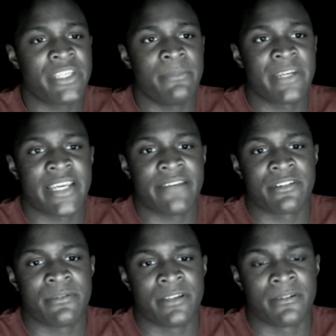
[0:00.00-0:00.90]
he might
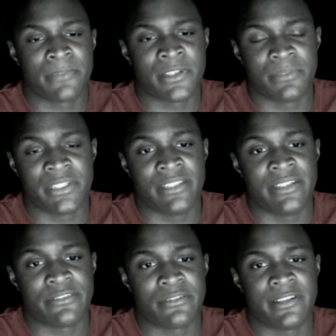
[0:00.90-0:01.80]
have a
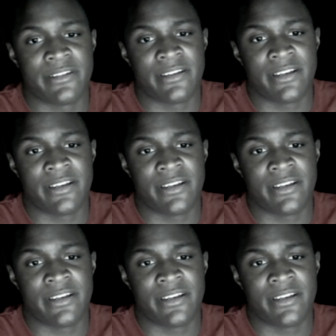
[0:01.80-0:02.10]
completely different